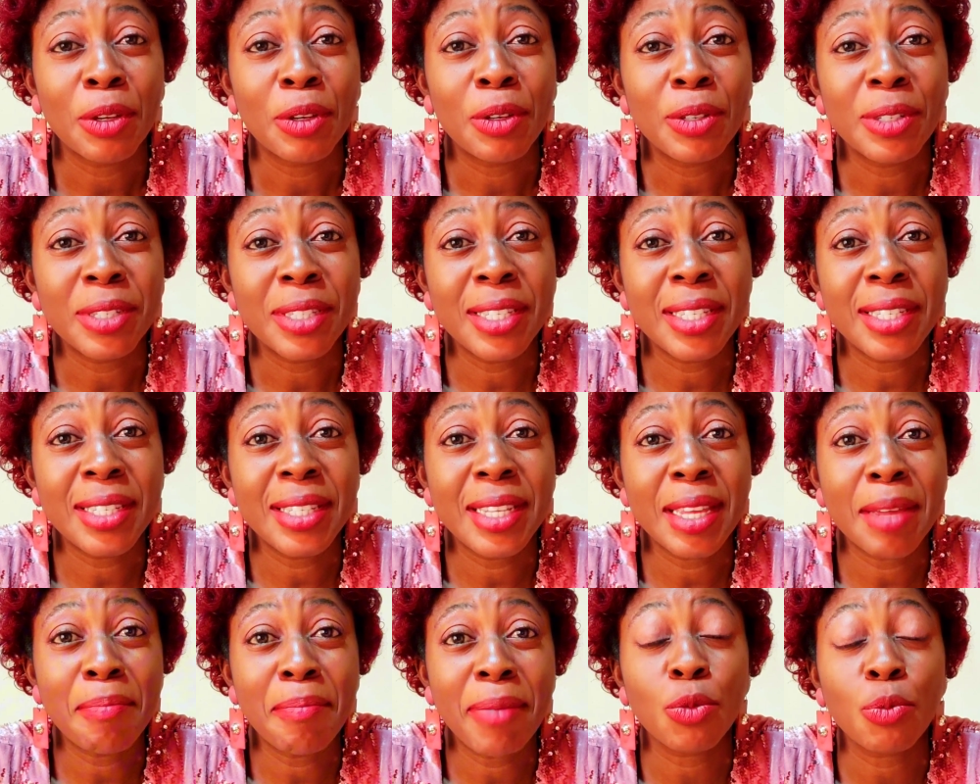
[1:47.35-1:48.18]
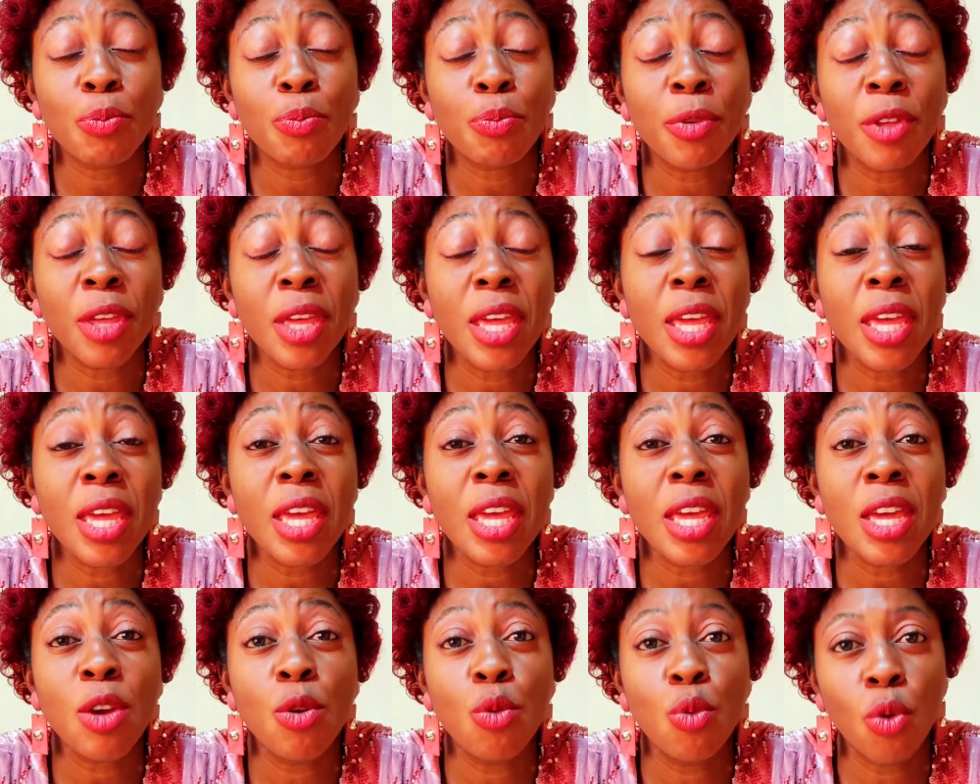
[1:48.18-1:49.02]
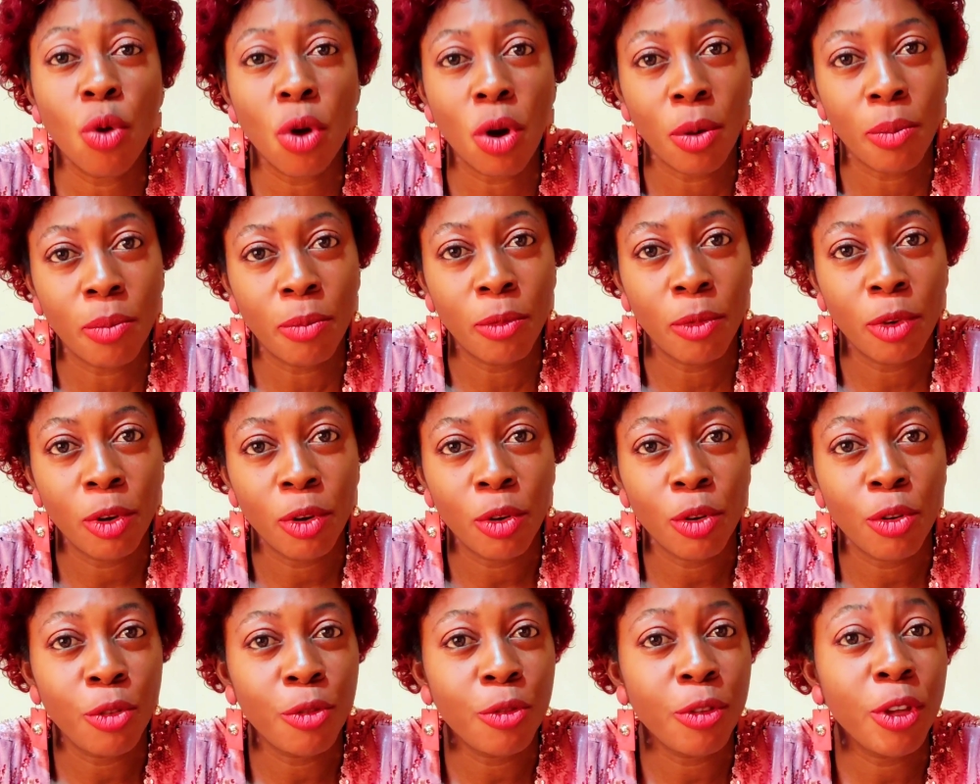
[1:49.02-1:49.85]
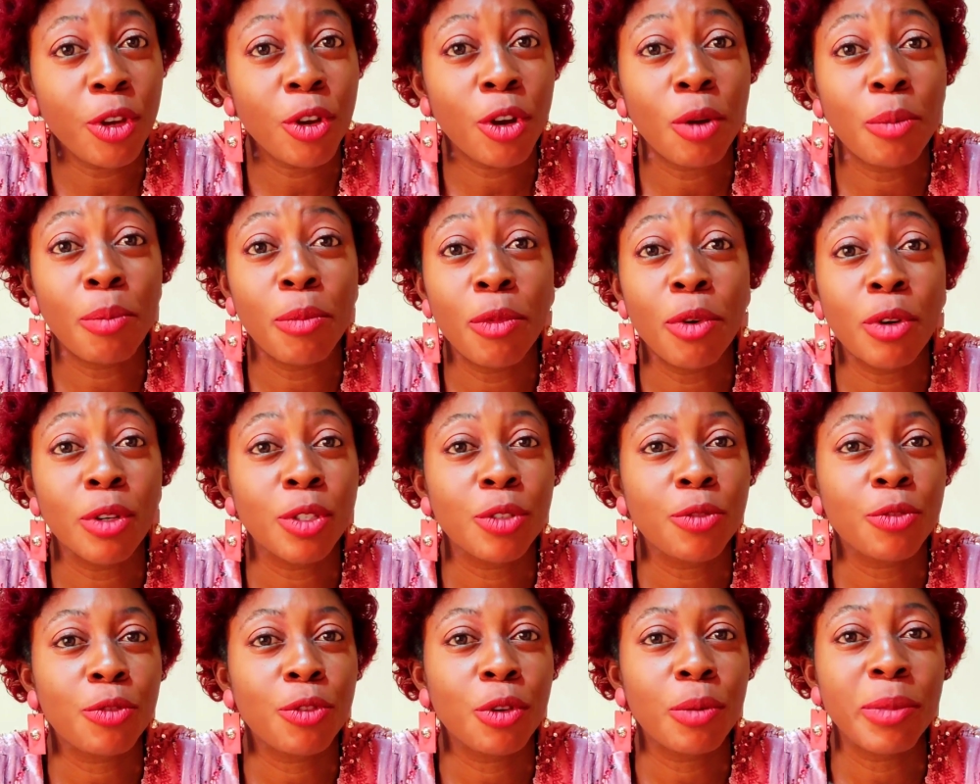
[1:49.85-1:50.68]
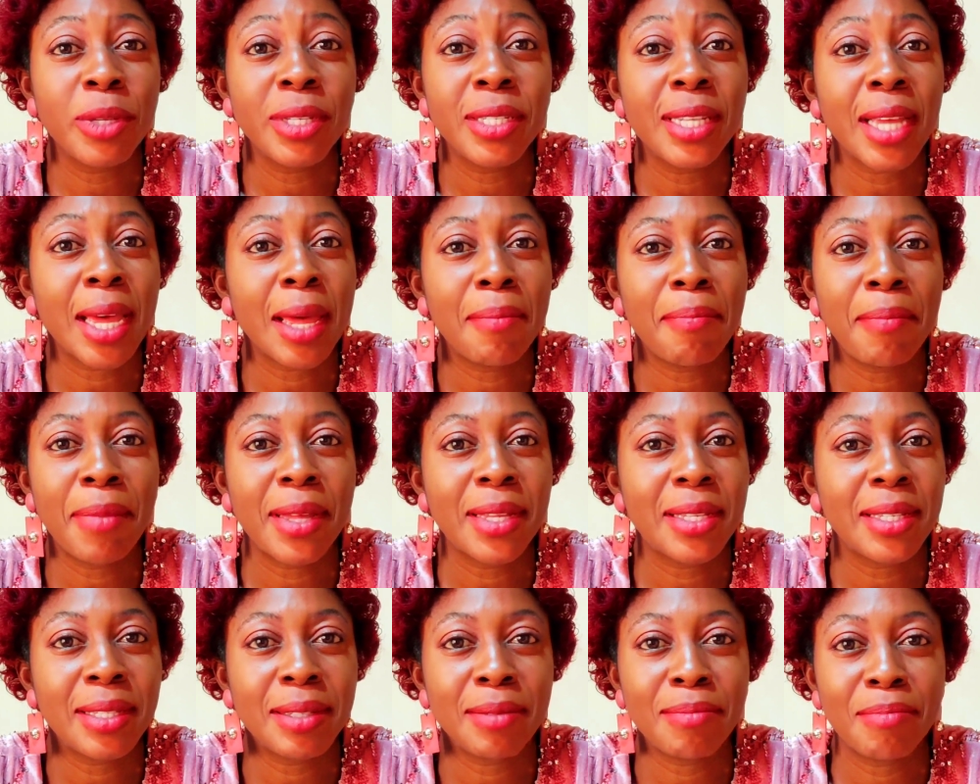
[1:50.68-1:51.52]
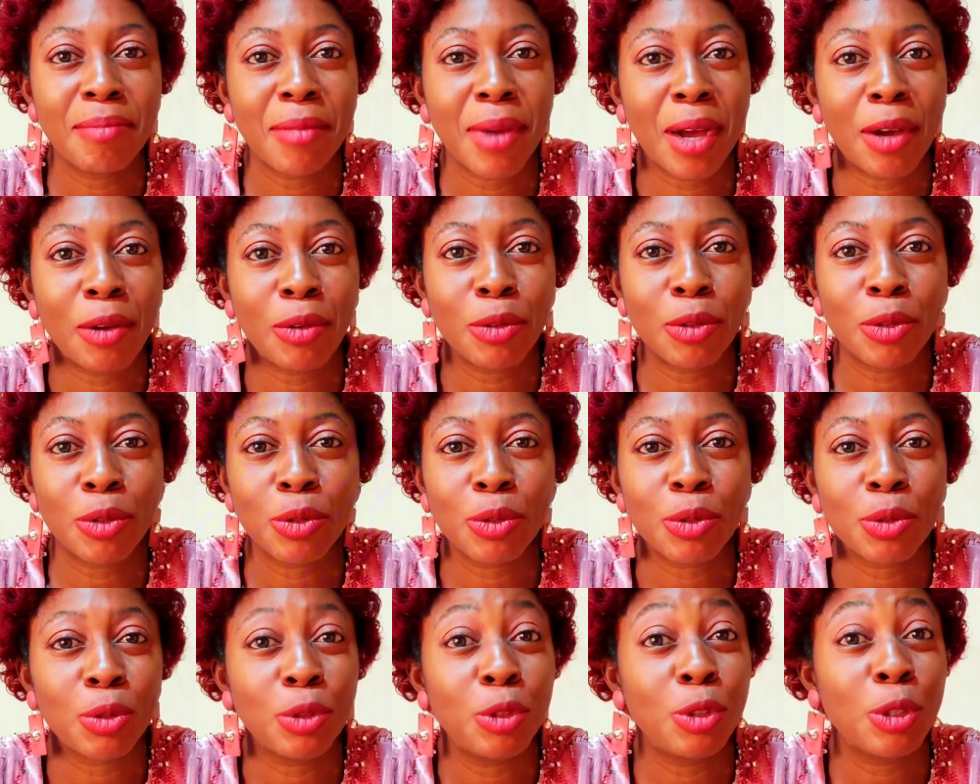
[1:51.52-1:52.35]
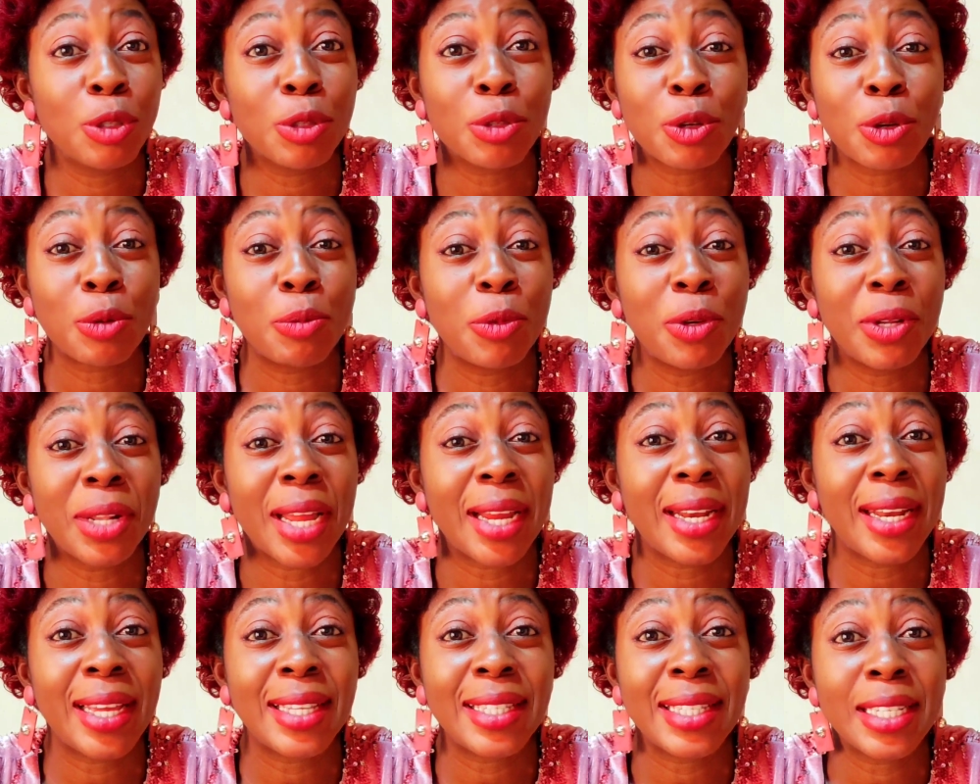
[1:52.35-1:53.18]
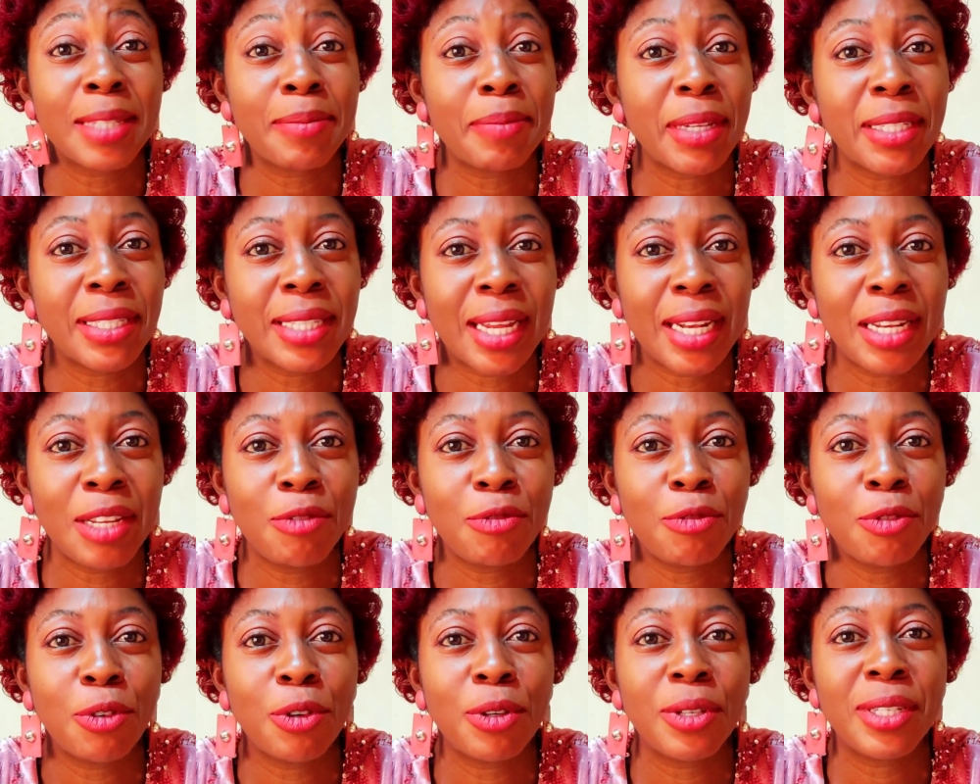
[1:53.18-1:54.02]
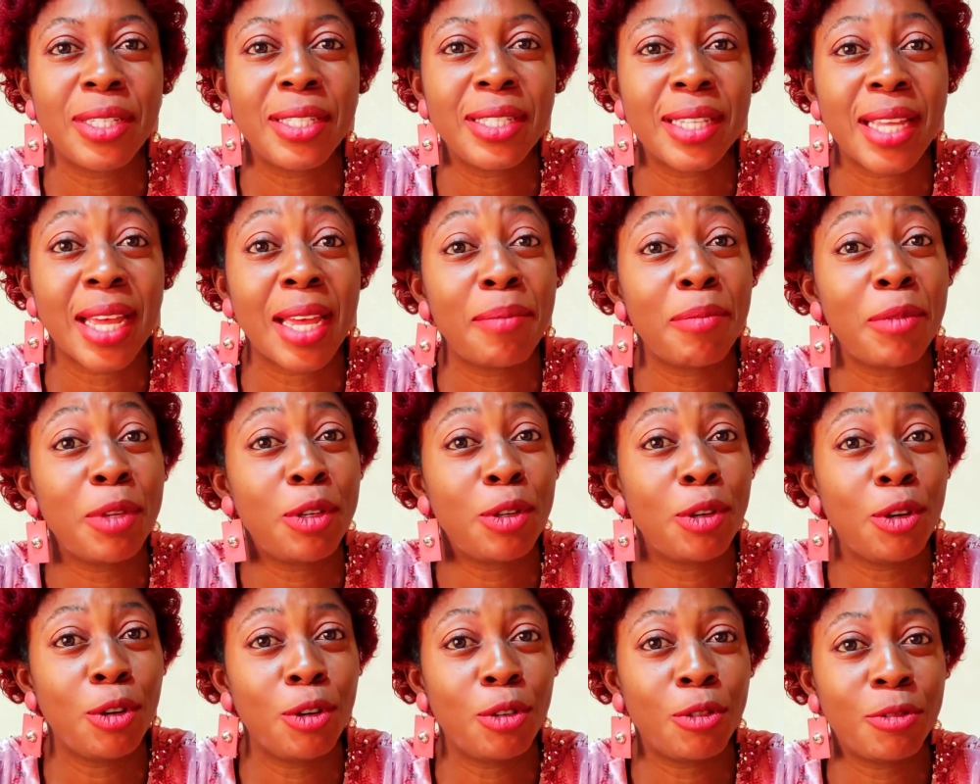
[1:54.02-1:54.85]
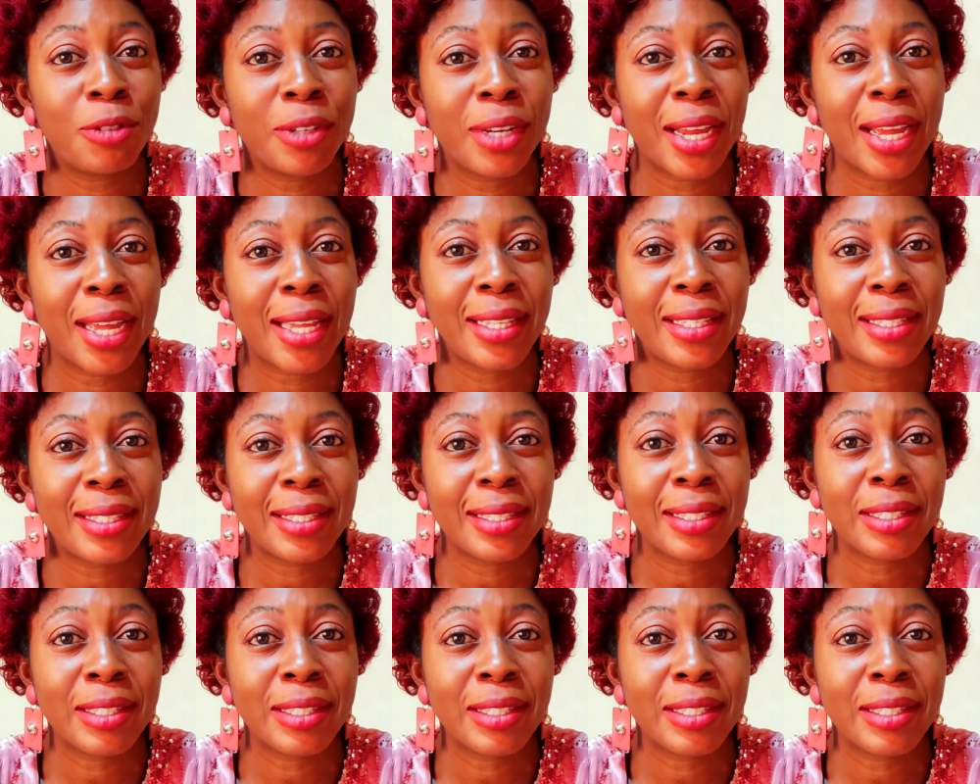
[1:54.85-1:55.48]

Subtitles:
go see say big worm go fit come out from inside person mouth, just come out like that, especially for inside middle of night.